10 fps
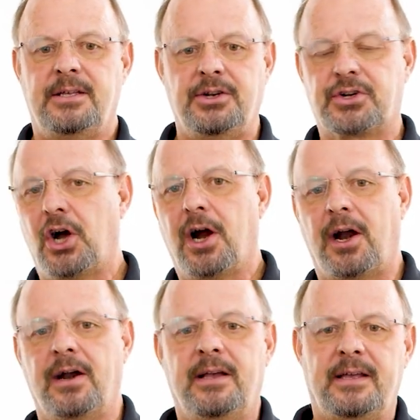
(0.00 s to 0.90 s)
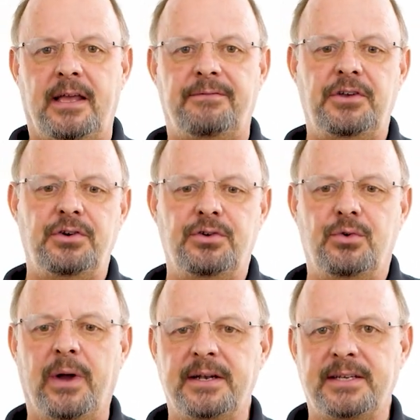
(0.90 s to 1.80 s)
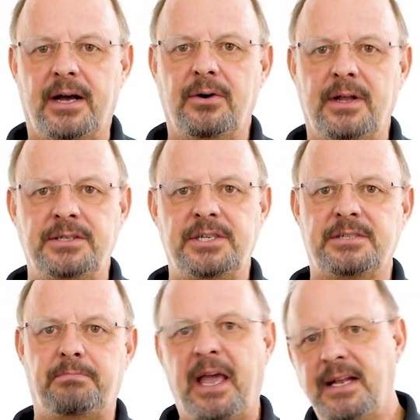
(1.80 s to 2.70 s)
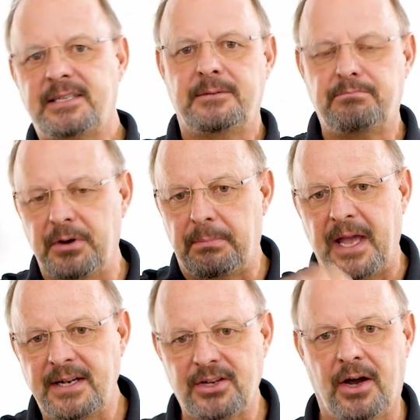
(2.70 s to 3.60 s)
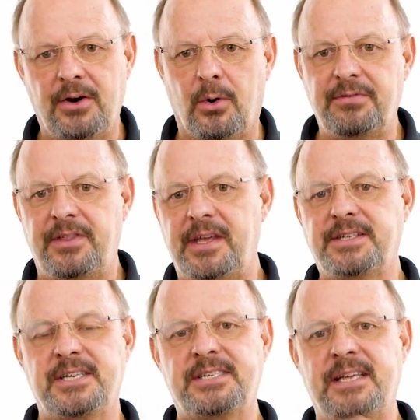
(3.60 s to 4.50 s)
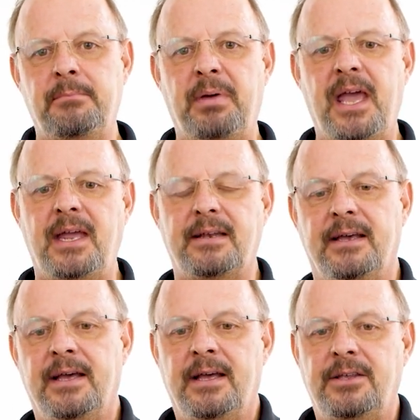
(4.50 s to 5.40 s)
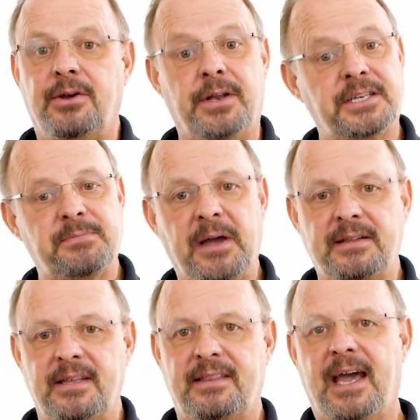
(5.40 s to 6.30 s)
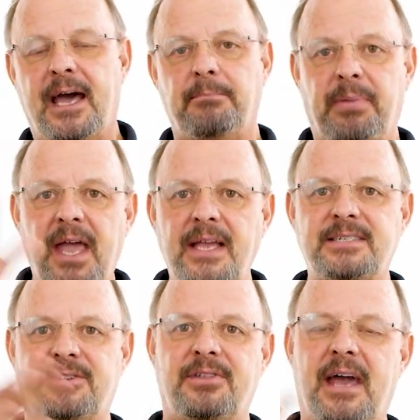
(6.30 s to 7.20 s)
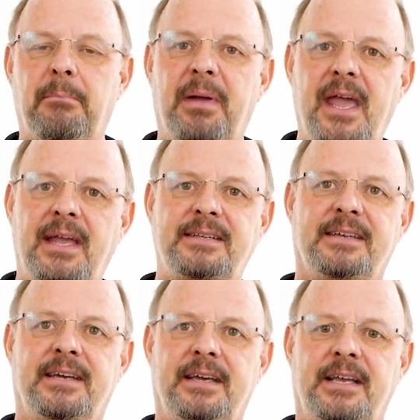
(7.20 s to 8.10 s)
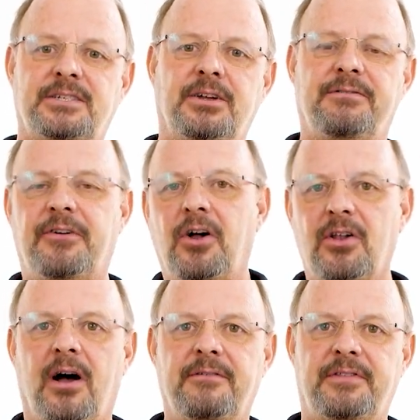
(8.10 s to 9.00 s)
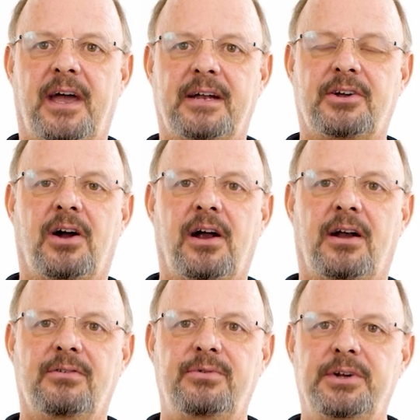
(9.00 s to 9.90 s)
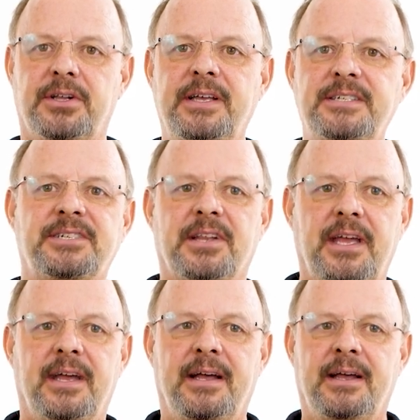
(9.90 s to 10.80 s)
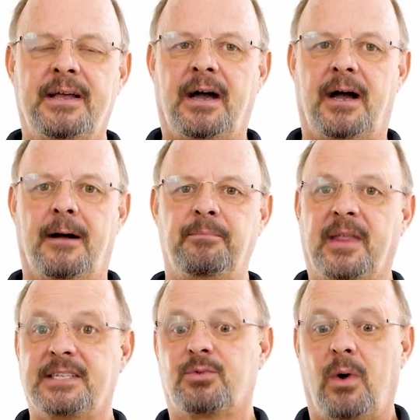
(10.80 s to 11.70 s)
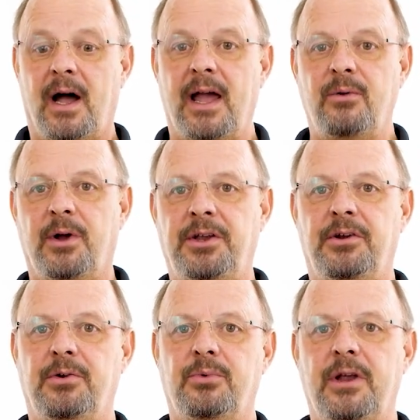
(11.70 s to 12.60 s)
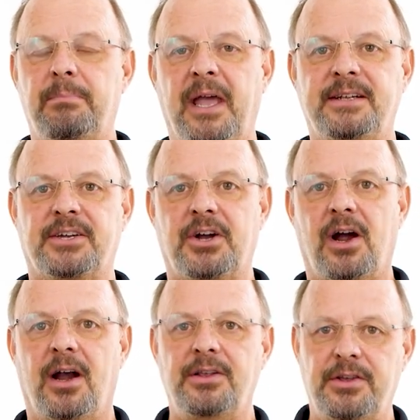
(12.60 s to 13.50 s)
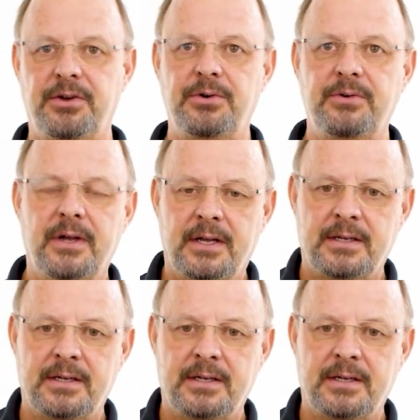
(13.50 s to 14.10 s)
your car. If you went out and just put paint on over the existing paint, you could expect that paste or that paint is going to fall off that car real easily. It's why when you repaint a car, you